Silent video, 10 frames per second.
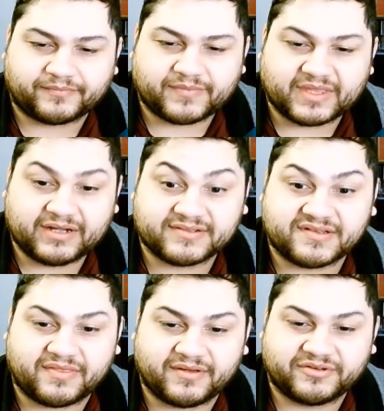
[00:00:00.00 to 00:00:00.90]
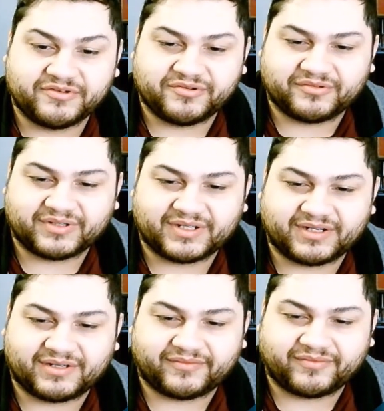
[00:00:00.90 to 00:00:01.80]
Yes, thank you
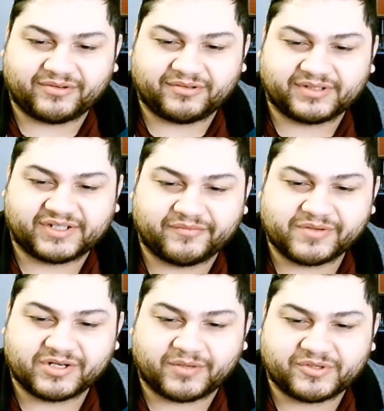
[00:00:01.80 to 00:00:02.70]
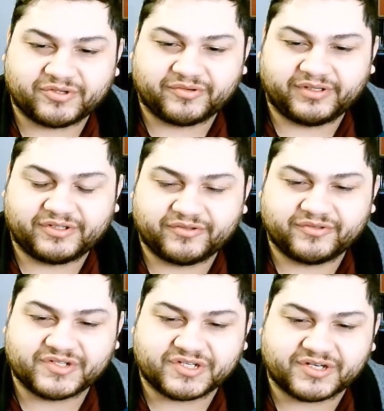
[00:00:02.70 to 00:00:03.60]
for giving me an opportunity to
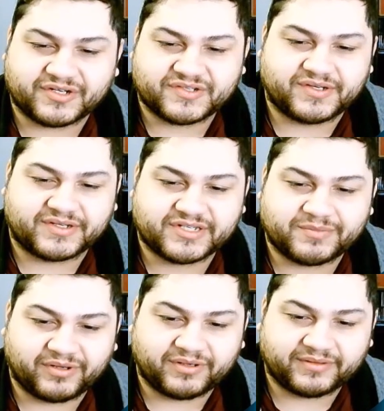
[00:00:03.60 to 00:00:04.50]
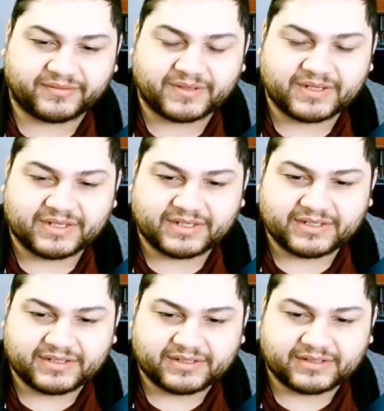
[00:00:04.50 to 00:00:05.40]
discuss and explain
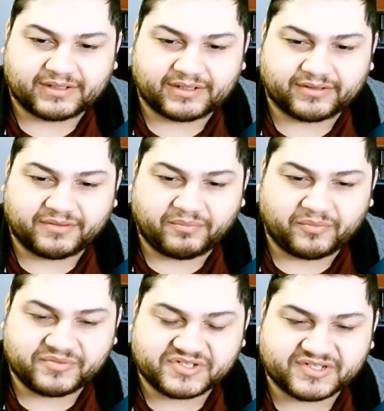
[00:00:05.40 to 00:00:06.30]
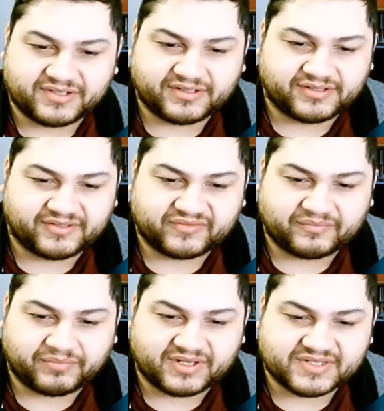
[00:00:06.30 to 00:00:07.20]
the purpose of
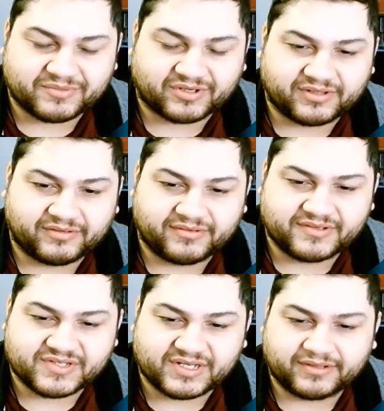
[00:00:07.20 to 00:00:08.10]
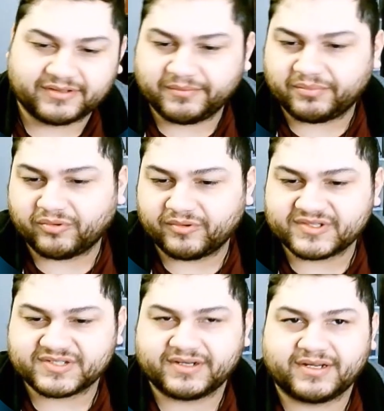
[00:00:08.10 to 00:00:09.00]
plasma clearance and the
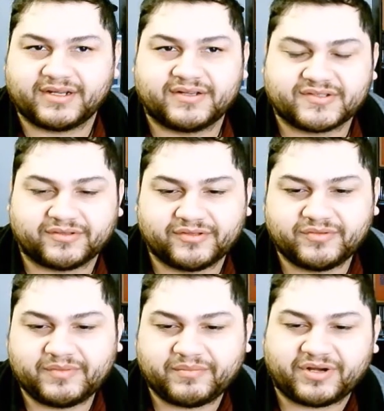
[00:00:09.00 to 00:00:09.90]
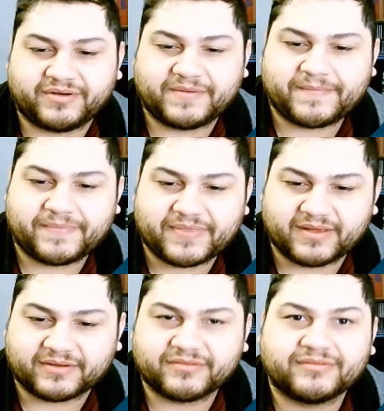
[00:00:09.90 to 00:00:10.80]
importance that it has on the human body.
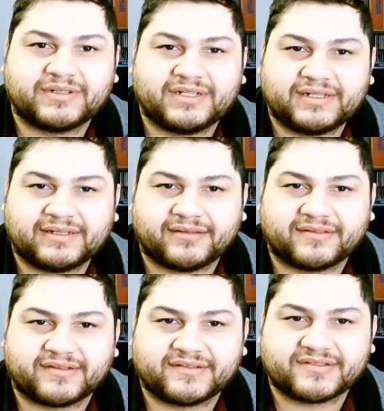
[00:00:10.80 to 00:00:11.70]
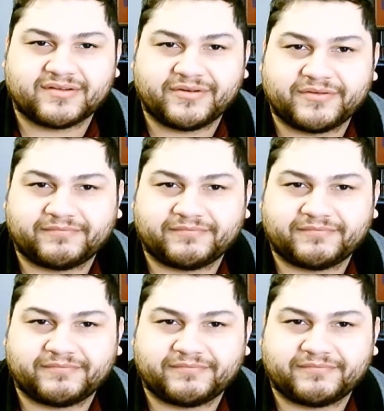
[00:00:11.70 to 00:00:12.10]
Thank you. Let's get started.